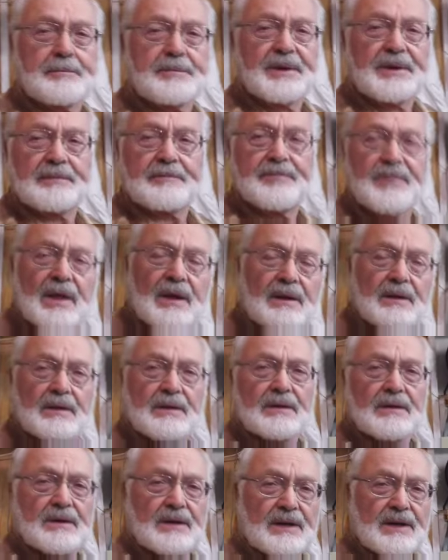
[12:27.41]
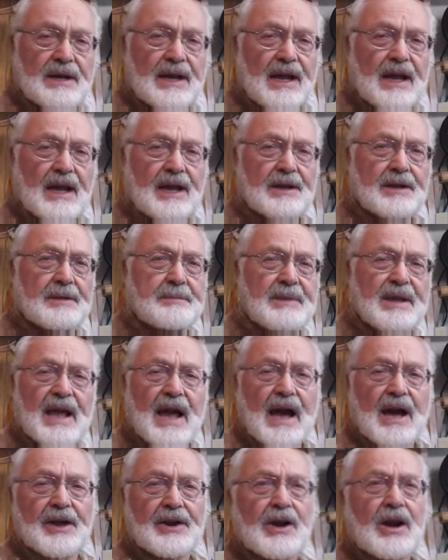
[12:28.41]
and be
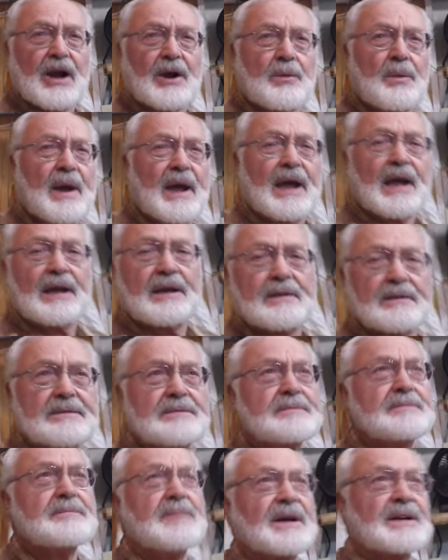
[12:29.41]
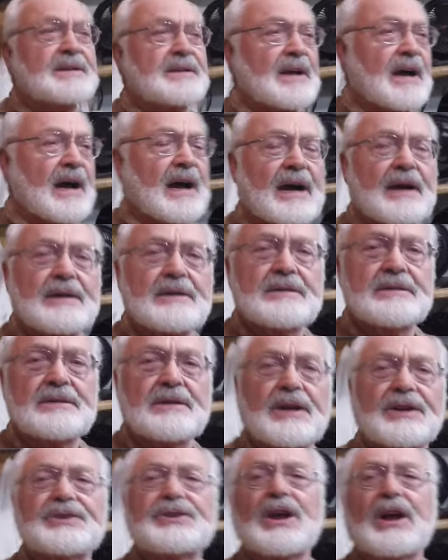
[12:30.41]
on our way. But
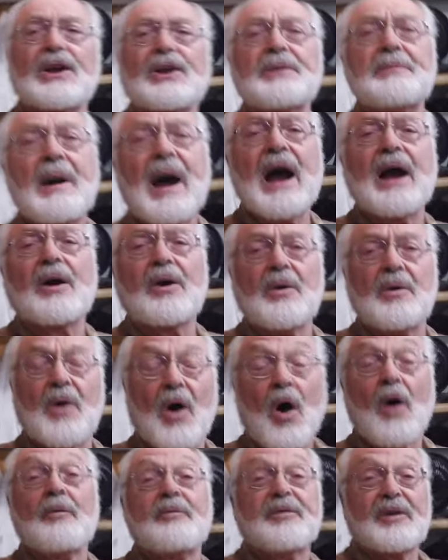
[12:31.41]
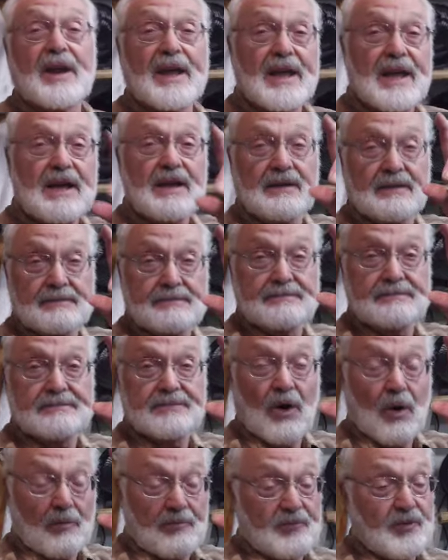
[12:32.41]
until tomorrow, hopefully
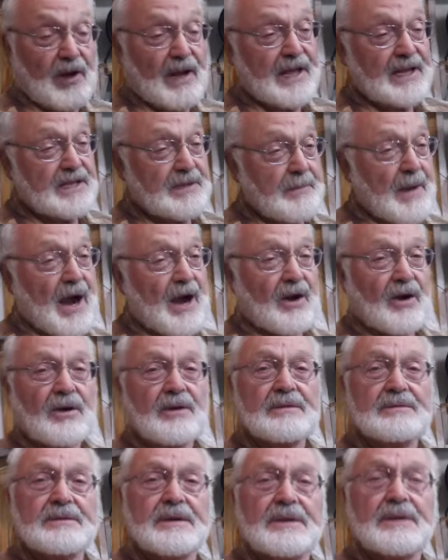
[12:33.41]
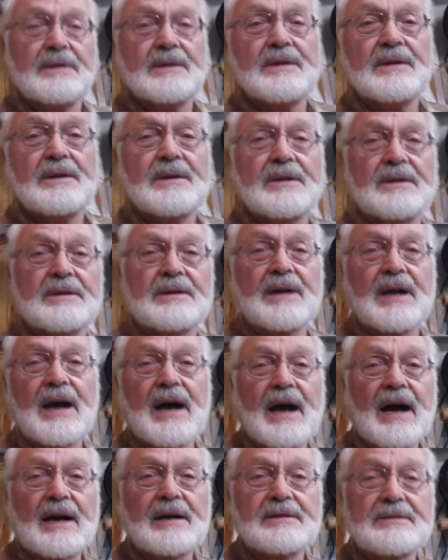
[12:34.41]
tomorrow.
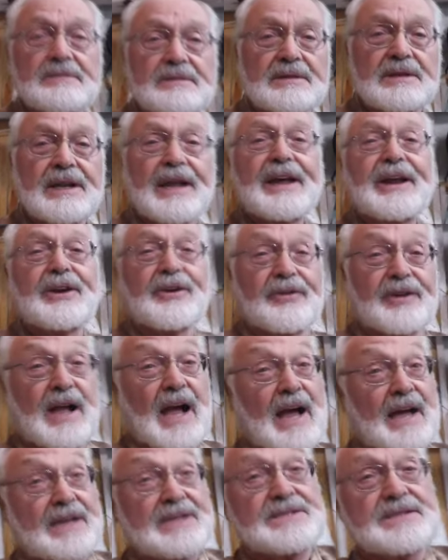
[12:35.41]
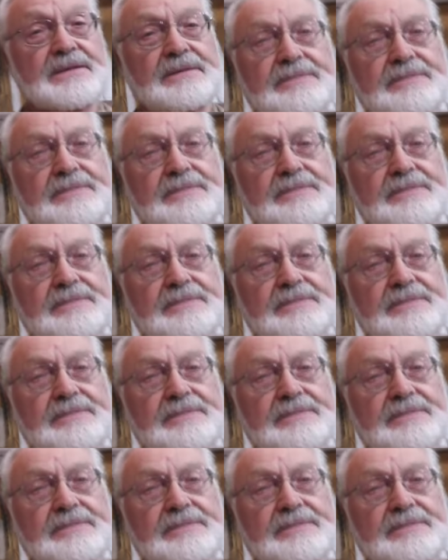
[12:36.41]
Later, guys.